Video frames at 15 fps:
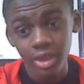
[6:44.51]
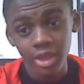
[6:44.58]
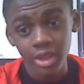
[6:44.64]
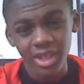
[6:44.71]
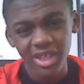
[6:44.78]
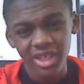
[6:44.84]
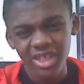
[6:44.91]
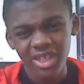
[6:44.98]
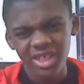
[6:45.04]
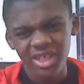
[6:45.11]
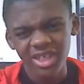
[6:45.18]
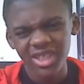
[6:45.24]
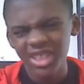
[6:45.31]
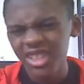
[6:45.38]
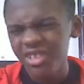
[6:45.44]

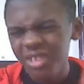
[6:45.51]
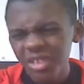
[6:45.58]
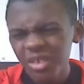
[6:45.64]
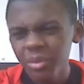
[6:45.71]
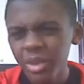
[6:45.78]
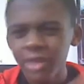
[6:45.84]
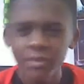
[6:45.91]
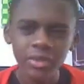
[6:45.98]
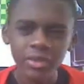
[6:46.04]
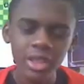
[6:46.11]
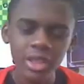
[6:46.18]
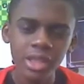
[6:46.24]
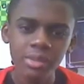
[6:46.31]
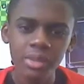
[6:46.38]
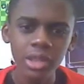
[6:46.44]
and a little bit for the
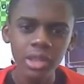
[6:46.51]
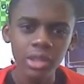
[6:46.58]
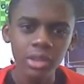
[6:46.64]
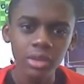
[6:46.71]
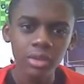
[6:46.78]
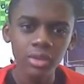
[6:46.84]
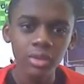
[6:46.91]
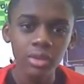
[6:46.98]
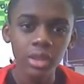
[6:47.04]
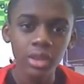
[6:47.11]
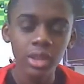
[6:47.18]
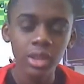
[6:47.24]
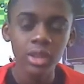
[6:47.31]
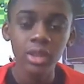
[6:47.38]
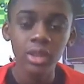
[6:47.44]
MCU,
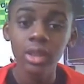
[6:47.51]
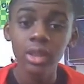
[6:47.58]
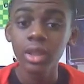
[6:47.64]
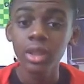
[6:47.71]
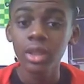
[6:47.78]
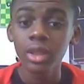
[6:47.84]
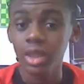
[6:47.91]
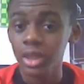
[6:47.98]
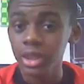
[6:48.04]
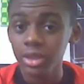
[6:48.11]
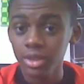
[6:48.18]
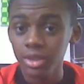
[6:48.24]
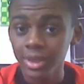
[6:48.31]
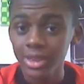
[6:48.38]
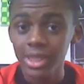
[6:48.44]
and also
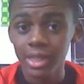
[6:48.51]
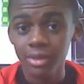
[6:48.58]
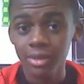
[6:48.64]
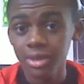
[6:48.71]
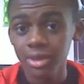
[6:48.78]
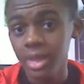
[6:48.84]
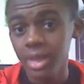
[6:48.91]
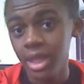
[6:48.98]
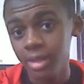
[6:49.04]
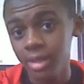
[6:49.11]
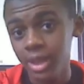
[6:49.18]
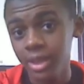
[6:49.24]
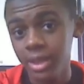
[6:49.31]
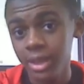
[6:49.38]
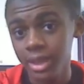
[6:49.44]
Spectacular Spider
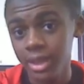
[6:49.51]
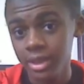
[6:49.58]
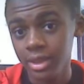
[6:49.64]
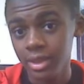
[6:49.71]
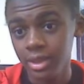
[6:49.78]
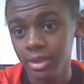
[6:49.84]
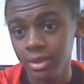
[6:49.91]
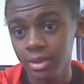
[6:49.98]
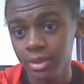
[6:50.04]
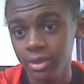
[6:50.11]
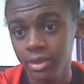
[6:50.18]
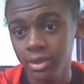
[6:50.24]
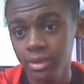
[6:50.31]
Man, like I said earlier